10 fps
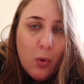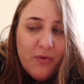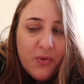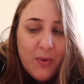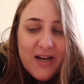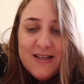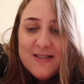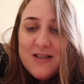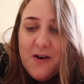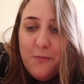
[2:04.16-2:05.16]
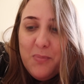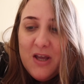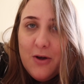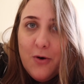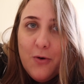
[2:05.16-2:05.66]
with the wedding stuff
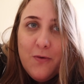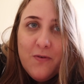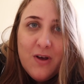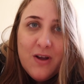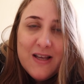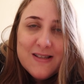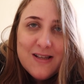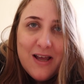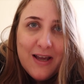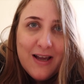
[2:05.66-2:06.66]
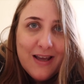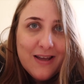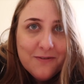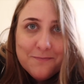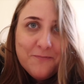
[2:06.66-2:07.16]
being over. It's like I
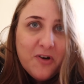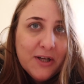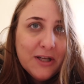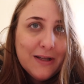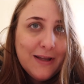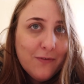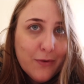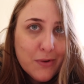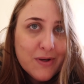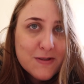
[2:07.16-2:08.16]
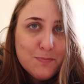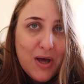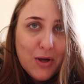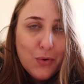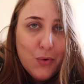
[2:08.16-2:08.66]
can finally focus
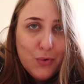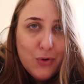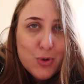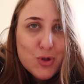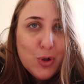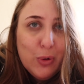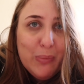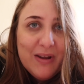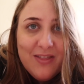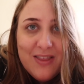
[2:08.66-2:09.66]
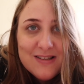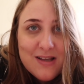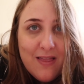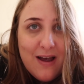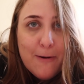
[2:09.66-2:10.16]
back on YouTube and things
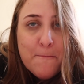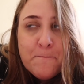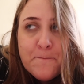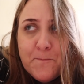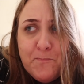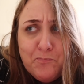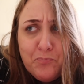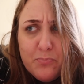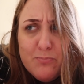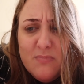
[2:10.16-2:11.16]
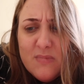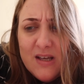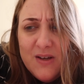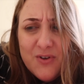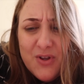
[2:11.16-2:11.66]
like that.
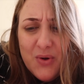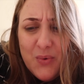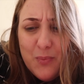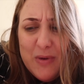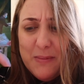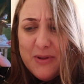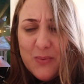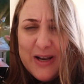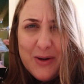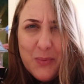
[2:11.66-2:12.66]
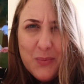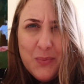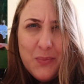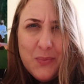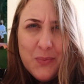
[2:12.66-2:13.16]
Even though maybe the wedding,